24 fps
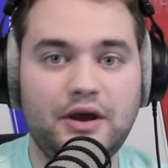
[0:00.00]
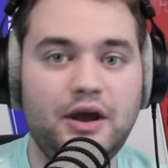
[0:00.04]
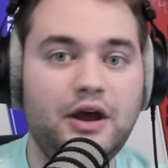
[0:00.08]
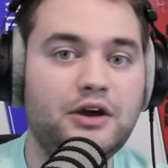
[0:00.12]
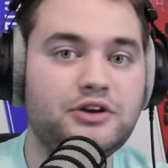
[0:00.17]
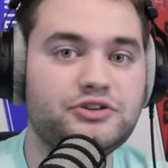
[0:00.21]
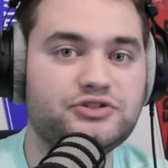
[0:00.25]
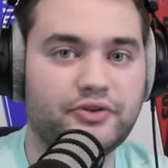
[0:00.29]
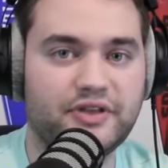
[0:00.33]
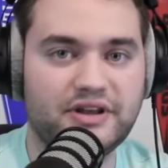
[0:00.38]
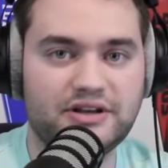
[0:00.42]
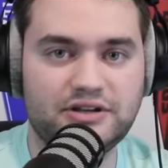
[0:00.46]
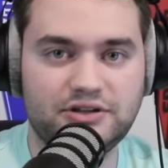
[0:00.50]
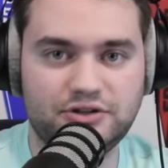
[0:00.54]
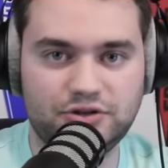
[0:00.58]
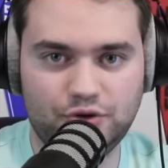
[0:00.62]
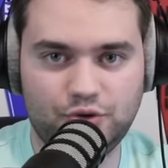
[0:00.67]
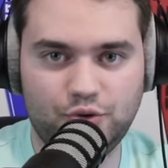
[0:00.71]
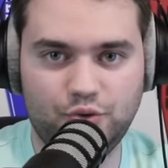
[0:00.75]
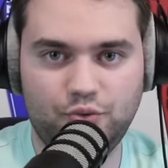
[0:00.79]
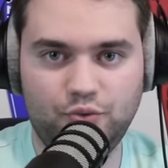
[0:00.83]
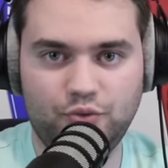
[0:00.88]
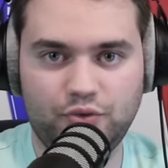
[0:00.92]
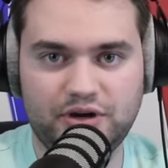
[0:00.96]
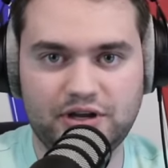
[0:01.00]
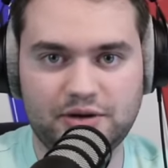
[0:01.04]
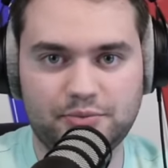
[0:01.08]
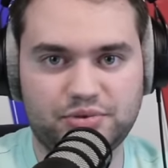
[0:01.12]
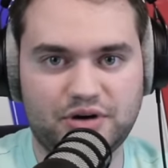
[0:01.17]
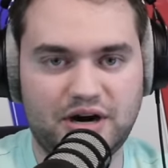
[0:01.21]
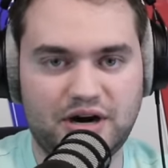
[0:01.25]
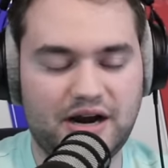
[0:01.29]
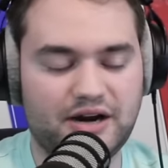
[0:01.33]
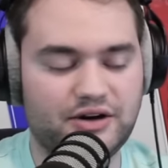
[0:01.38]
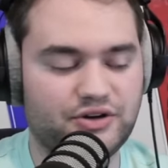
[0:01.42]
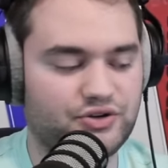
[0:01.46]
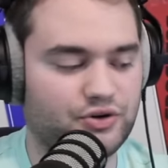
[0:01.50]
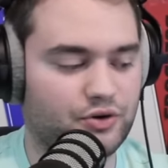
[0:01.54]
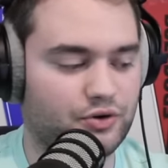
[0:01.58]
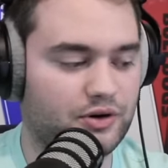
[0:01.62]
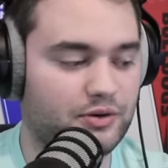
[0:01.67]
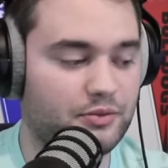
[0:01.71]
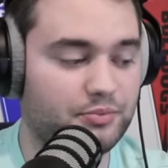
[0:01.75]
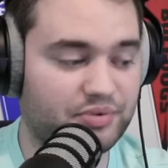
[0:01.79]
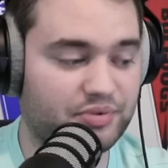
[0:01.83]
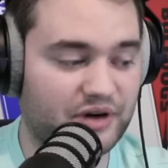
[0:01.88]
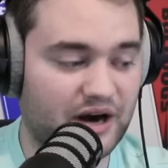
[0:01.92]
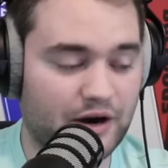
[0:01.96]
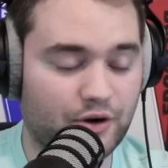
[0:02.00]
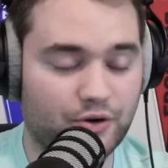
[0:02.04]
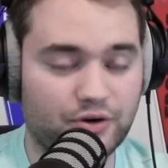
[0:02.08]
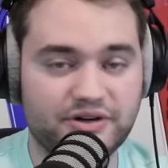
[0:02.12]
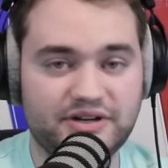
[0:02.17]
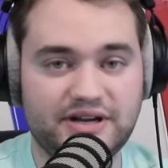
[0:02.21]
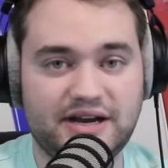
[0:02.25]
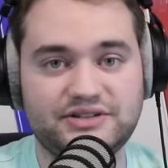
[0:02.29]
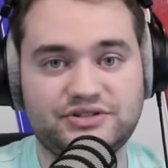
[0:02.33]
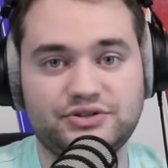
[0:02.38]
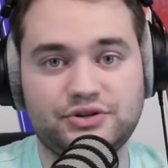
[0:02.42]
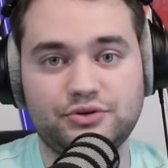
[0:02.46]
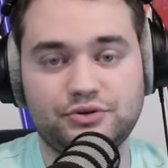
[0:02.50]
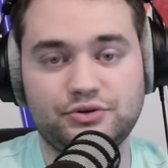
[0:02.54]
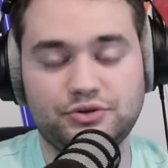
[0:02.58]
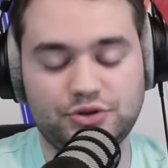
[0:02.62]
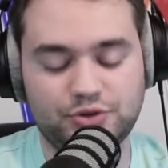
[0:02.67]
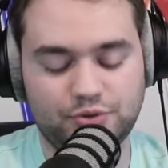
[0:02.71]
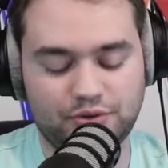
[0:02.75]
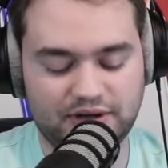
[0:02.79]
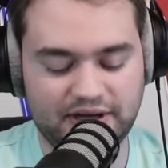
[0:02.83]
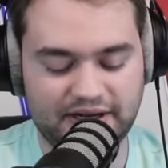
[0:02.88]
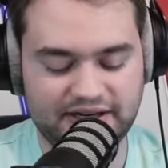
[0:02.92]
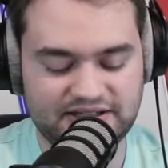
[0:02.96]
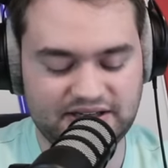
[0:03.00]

so that you can prioritize who you would like